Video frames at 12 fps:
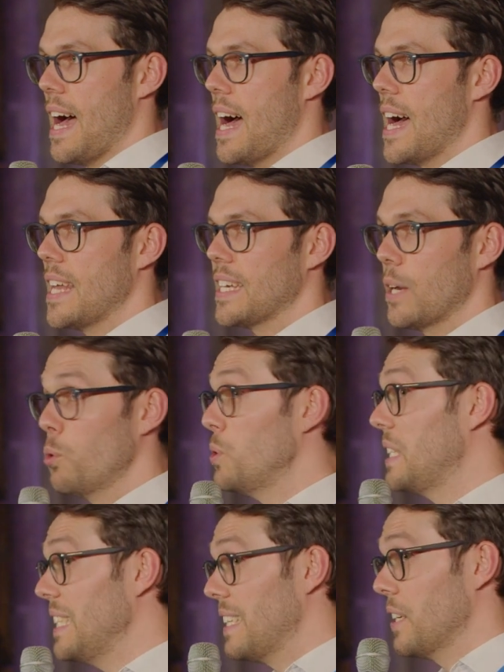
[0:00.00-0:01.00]
And I won't
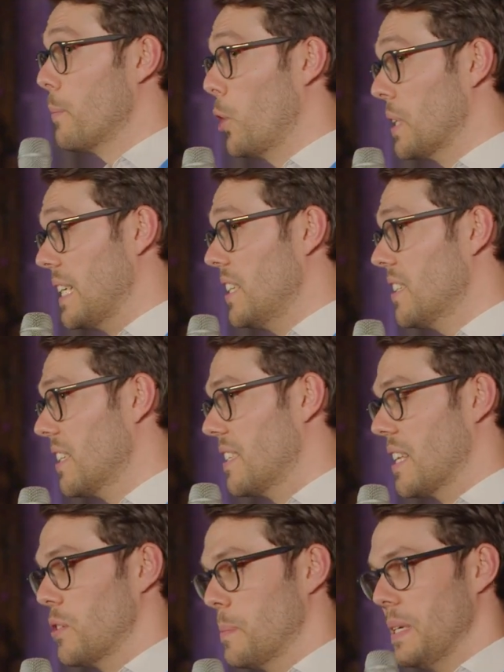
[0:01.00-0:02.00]
detail them all here,
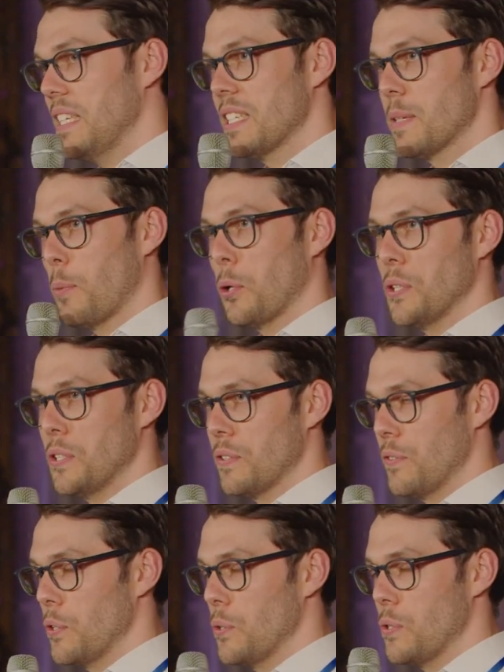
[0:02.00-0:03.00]
because that would be spoilers
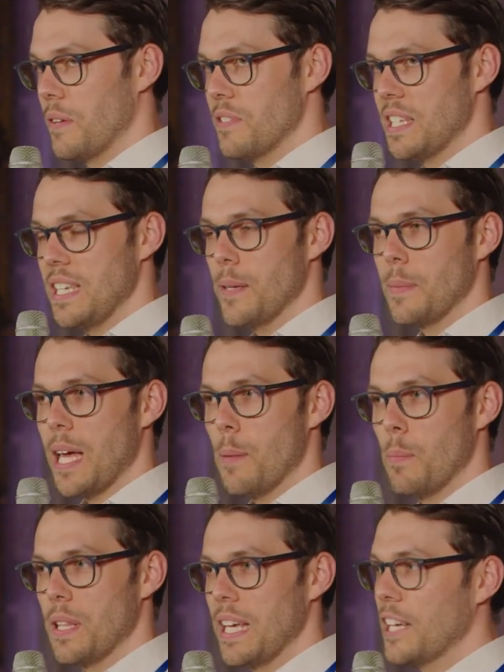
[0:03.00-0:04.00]
for those who haven't seen them
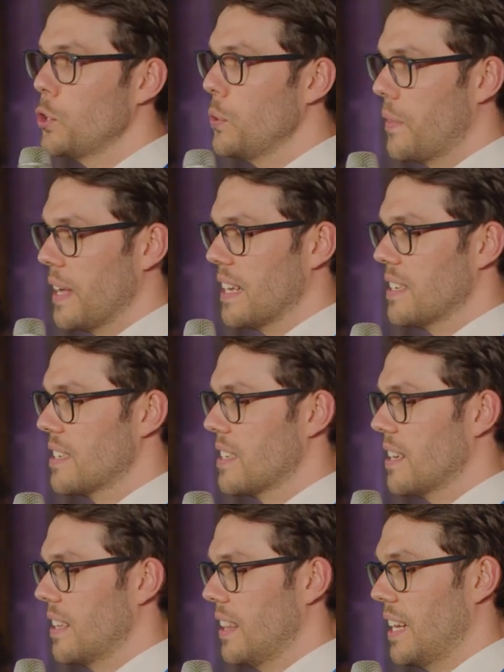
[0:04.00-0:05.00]
yet, but they include things
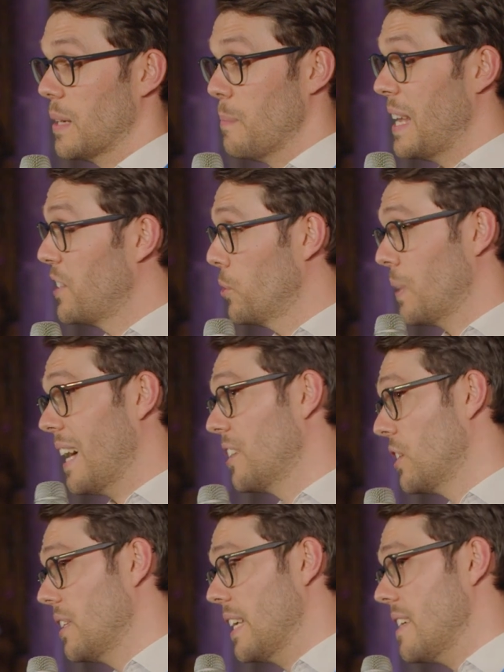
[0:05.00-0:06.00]
like mental
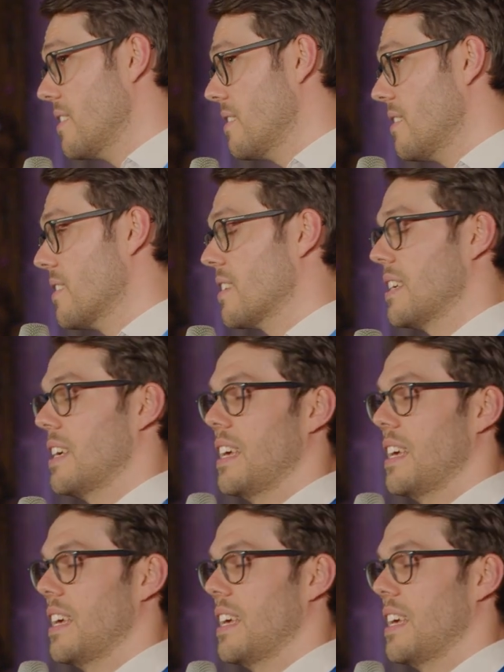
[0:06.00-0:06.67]
calculations,